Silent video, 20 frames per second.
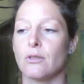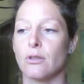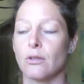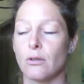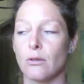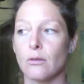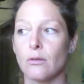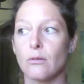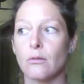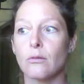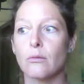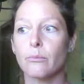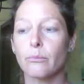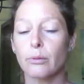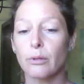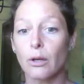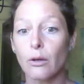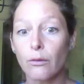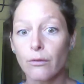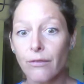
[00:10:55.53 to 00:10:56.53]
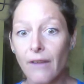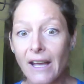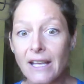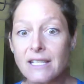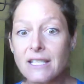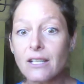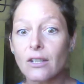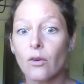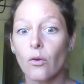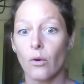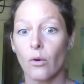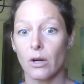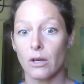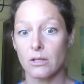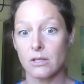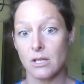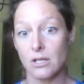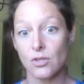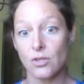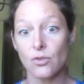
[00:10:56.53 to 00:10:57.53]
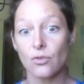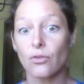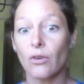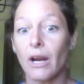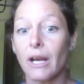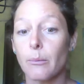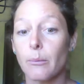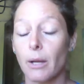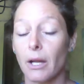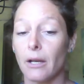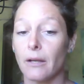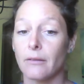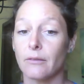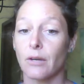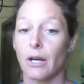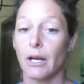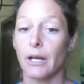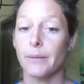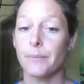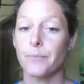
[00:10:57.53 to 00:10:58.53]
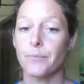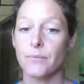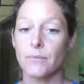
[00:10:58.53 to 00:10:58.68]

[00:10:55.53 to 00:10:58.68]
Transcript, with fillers: to profess it or describe it, right?